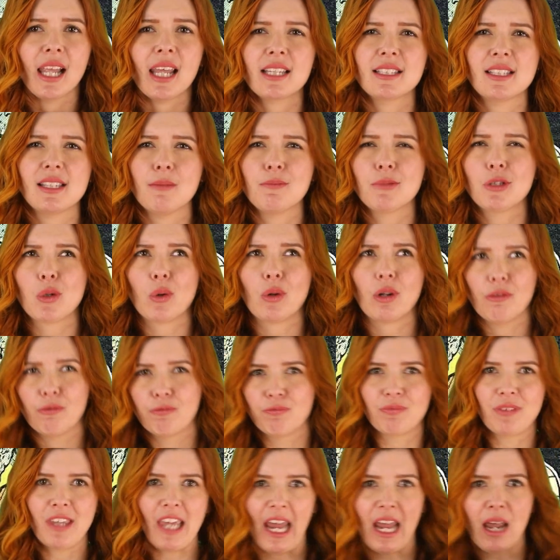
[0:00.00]
like some sort
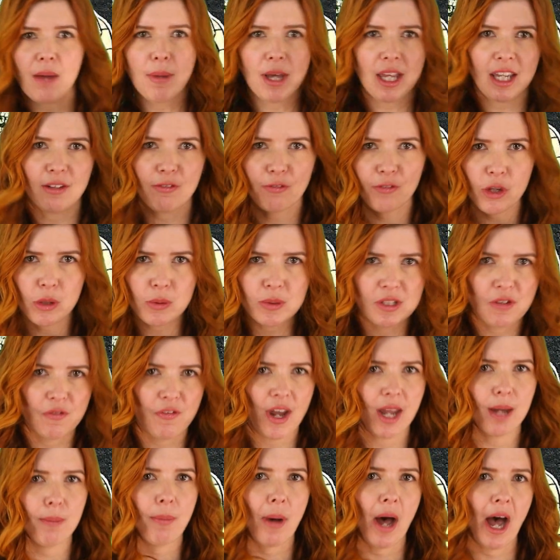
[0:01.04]
of gamma-infused
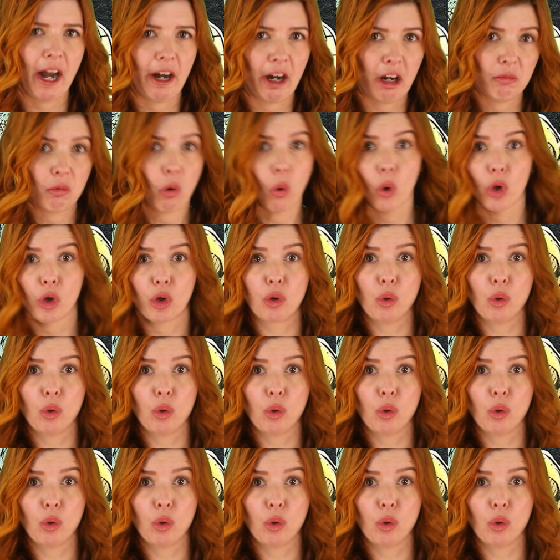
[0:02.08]
vampire or